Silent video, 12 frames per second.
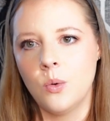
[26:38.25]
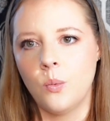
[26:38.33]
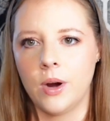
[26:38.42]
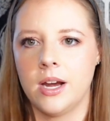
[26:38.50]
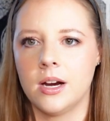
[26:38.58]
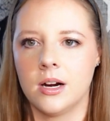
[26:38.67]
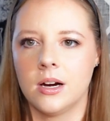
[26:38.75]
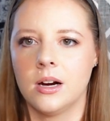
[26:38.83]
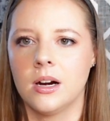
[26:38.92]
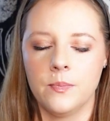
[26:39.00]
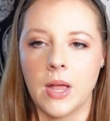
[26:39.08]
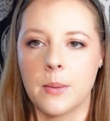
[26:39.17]

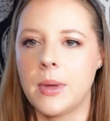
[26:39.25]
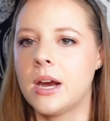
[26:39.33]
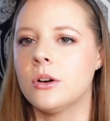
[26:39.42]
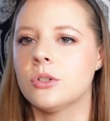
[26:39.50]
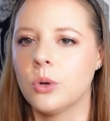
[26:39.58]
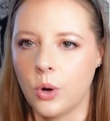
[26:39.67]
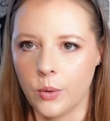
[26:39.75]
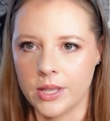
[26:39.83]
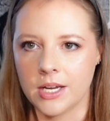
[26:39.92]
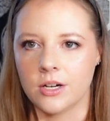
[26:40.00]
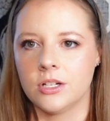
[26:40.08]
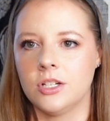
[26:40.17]
where like parents will go in
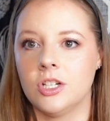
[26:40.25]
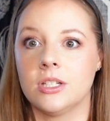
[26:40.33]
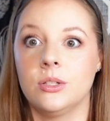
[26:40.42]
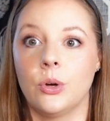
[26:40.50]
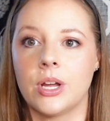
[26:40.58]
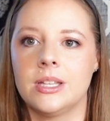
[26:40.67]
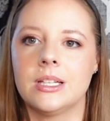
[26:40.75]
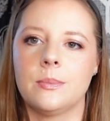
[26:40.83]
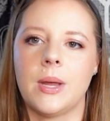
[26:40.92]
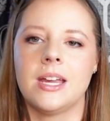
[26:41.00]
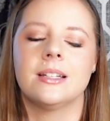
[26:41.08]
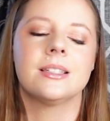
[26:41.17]
there to just look at the
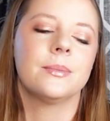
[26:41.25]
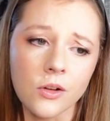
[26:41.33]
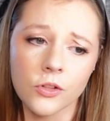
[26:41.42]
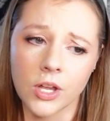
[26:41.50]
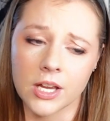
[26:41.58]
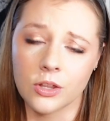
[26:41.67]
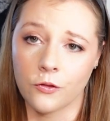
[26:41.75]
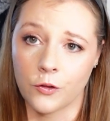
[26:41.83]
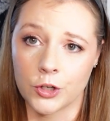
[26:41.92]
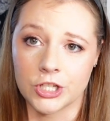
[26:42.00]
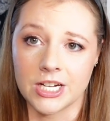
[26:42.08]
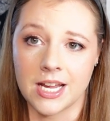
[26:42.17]
space like the
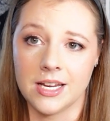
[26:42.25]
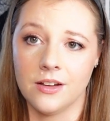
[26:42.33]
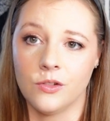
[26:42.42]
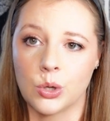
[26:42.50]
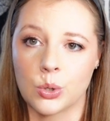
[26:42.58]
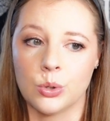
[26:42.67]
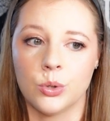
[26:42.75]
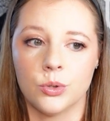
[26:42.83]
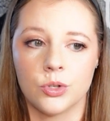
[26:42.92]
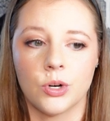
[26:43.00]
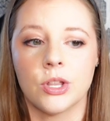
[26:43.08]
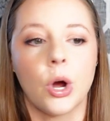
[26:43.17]
first night of the cruise
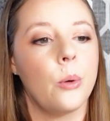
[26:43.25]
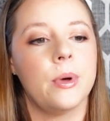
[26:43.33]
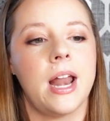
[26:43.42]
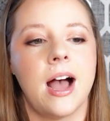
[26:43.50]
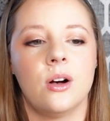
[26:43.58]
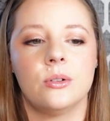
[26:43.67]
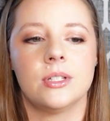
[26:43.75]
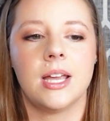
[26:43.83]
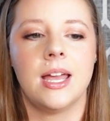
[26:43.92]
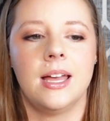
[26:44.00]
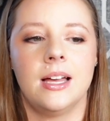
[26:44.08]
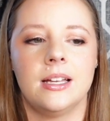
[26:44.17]
during the open house,
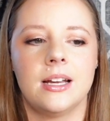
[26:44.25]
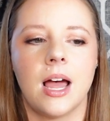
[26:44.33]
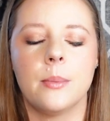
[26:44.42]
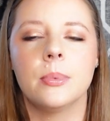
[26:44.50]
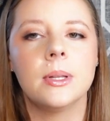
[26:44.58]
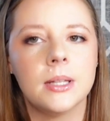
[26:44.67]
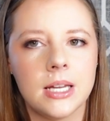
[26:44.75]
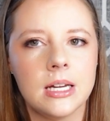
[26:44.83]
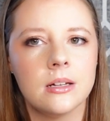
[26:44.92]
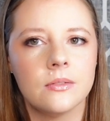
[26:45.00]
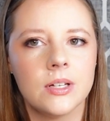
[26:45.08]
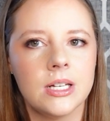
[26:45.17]
and I
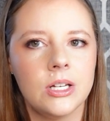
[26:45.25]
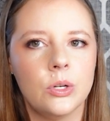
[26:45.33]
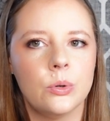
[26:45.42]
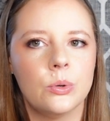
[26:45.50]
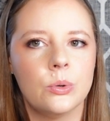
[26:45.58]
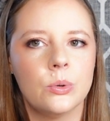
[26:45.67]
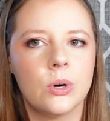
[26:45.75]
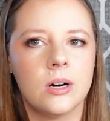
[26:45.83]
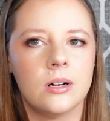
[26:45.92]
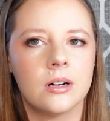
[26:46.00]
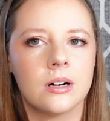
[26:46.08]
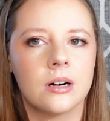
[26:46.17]
believe you
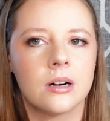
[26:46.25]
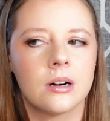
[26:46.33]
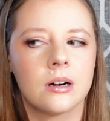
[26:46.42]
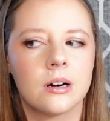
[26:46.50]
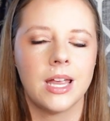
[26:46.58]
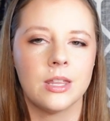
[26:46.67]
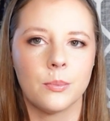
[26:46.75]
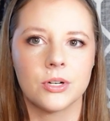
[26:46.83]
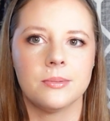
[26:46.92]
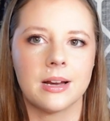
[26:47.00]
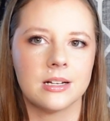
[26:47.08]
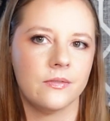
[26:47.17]
are in the
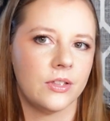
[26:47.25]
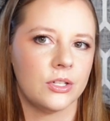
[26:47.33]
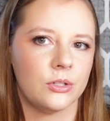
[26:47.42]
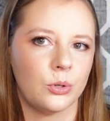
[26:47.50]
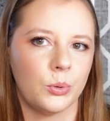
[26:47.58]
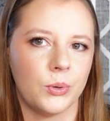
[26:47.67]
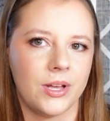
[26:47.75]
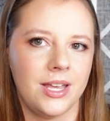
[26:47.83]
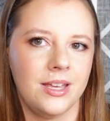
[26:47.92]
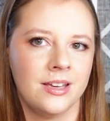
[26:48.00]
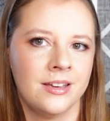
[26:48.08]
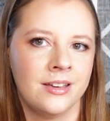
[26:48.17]
perspective of the toy.